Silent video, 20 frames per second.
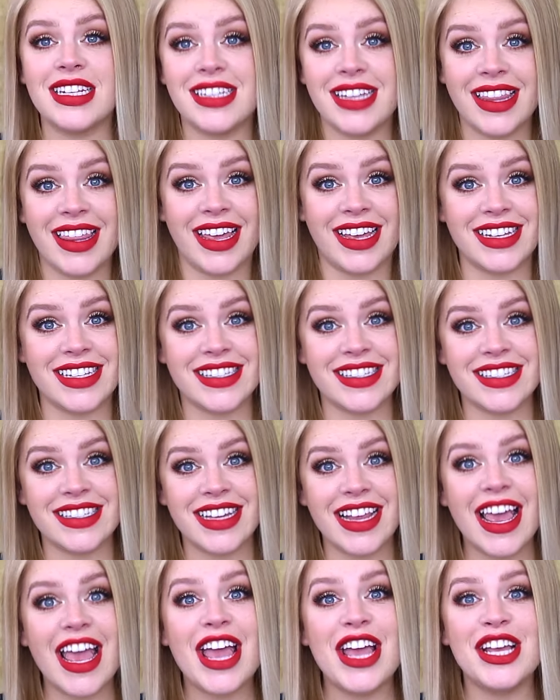to this.
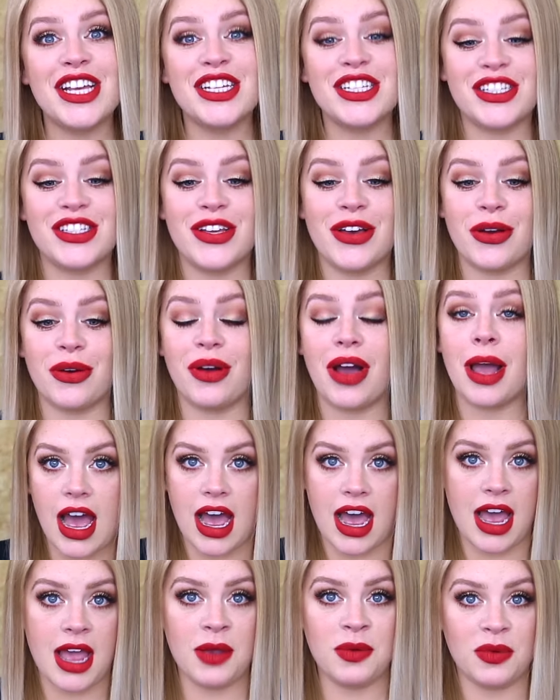So
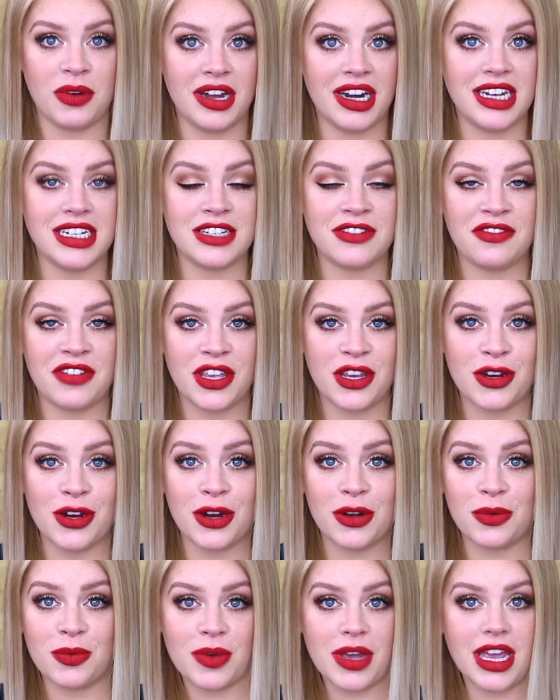I wanted to figure
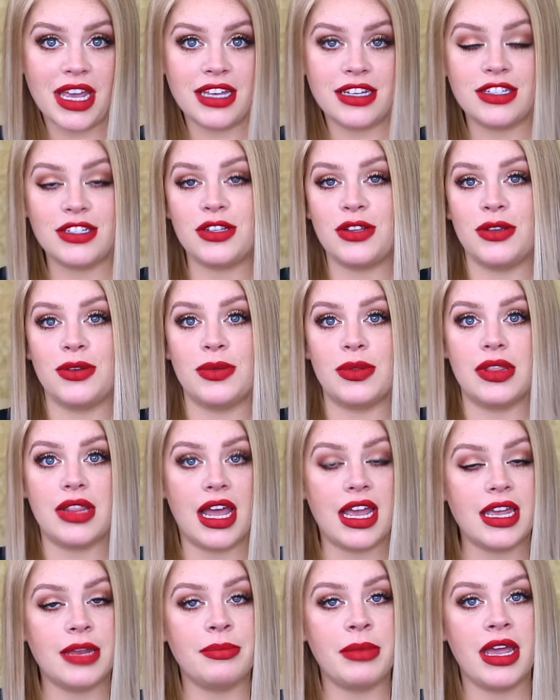out a way to
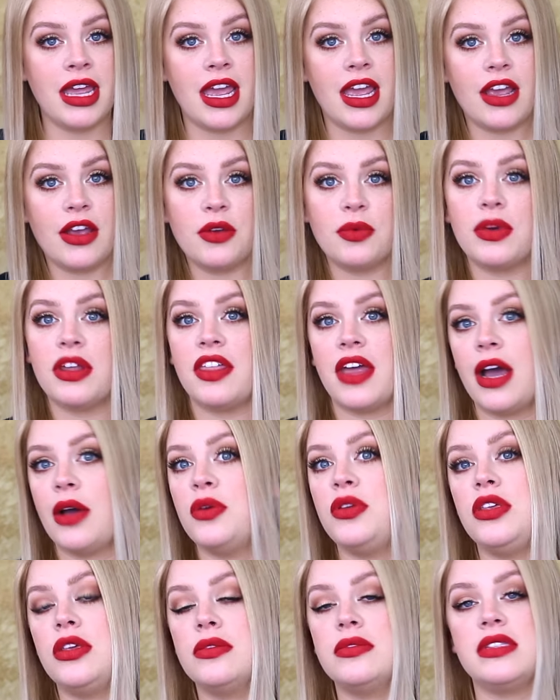lighten my hair
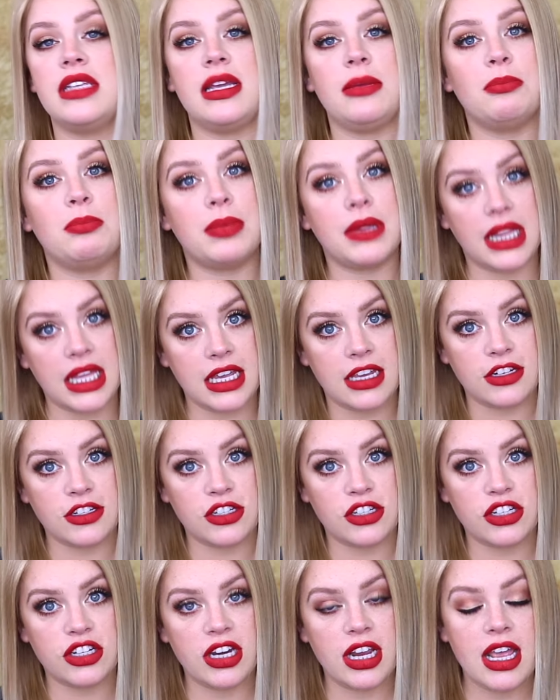without using
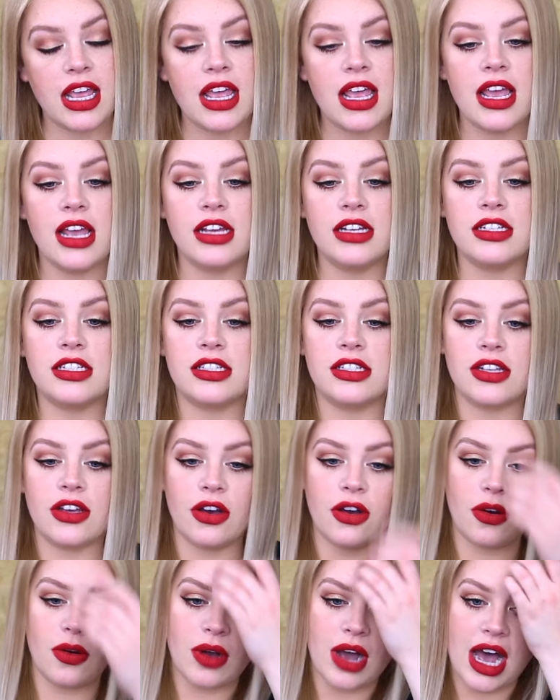bleach.
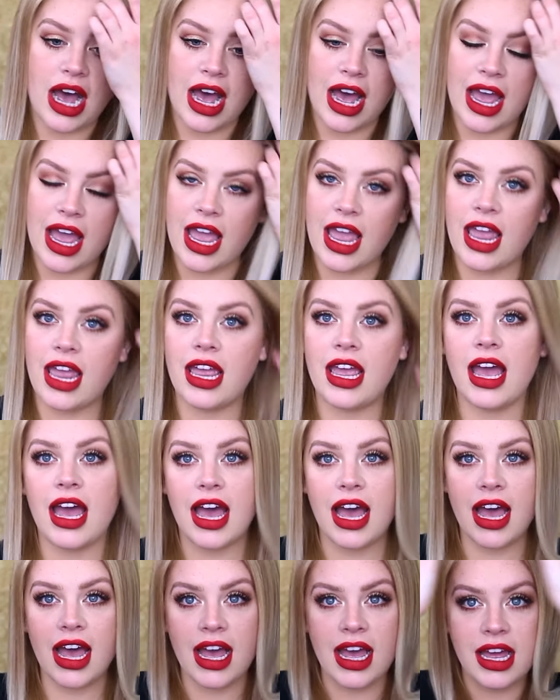So I
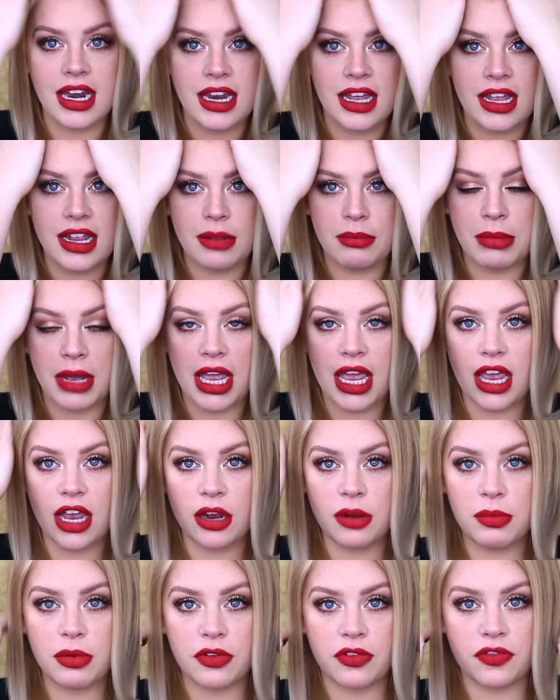had my
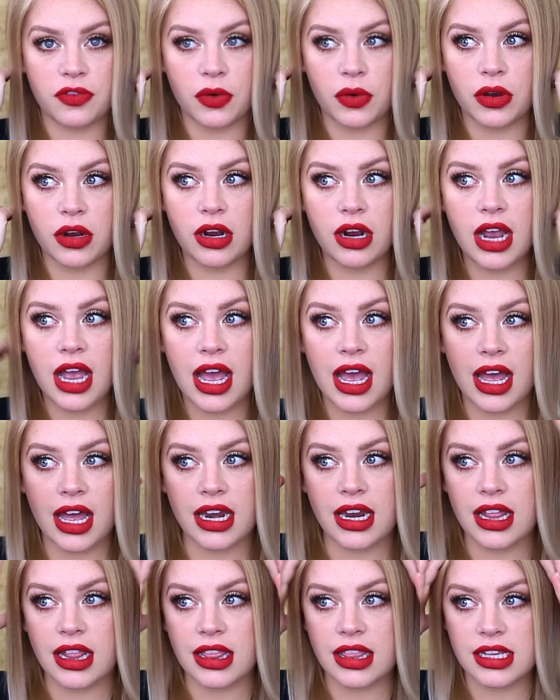hair before,
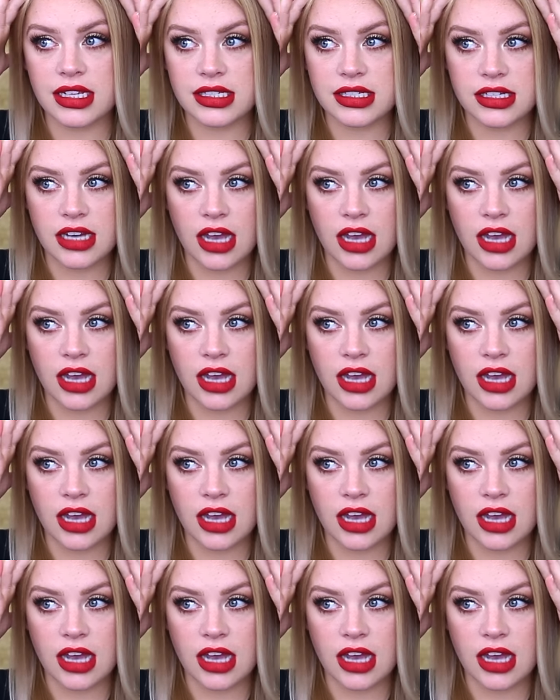had this